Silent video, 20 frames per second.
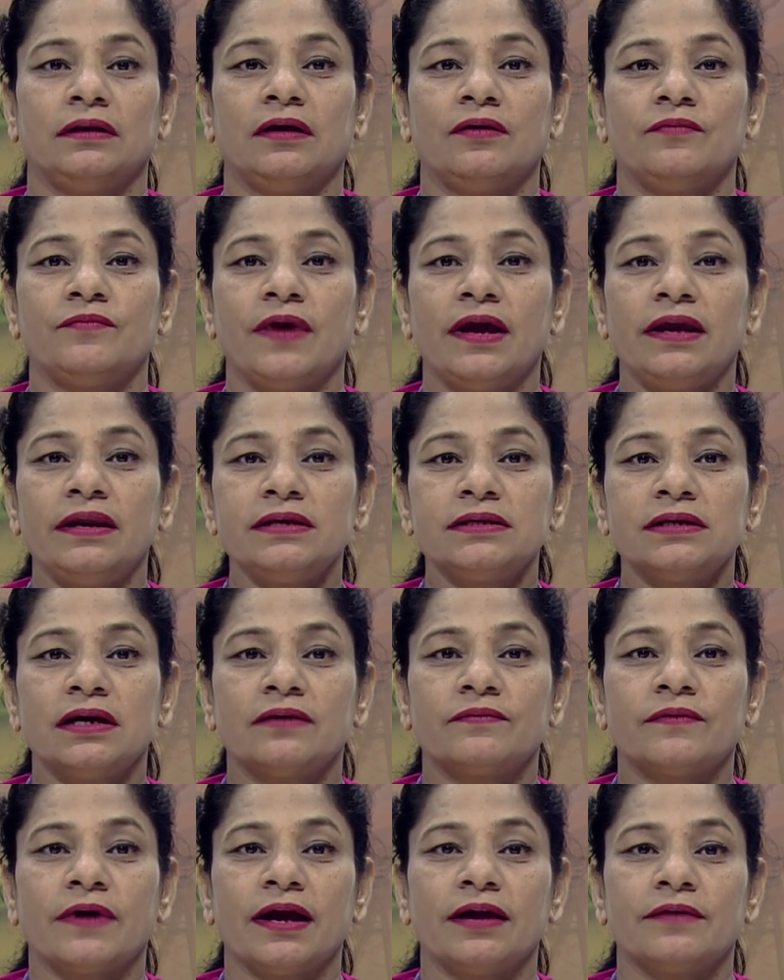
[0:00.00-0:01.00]
the very
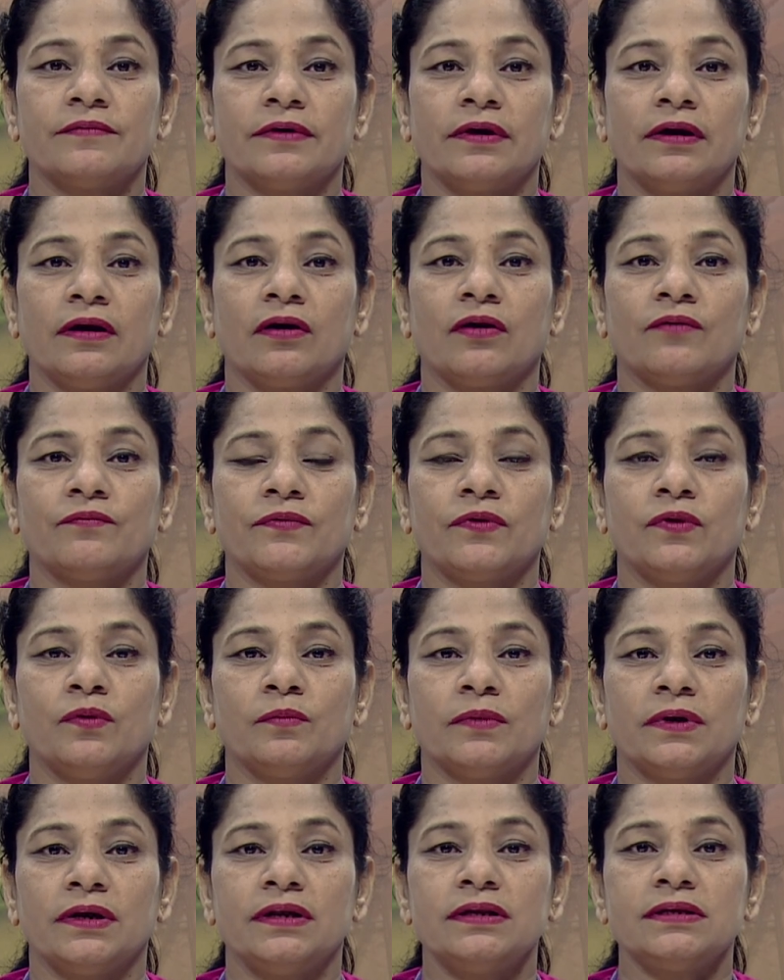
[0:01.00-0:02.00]
survival of
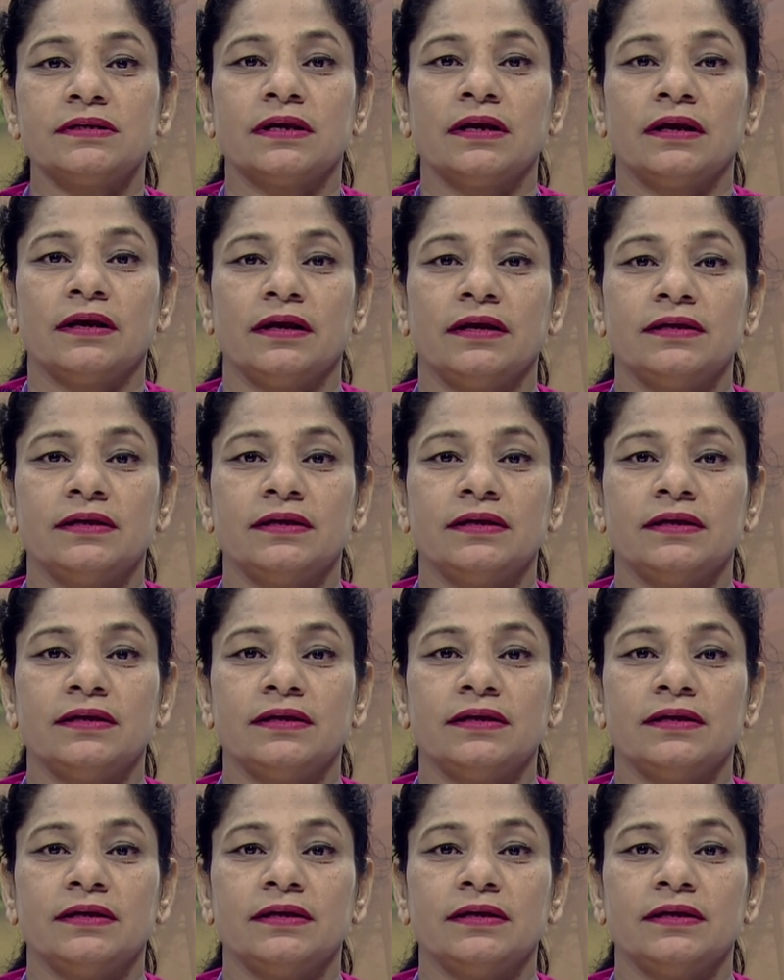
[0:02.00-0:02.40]
humans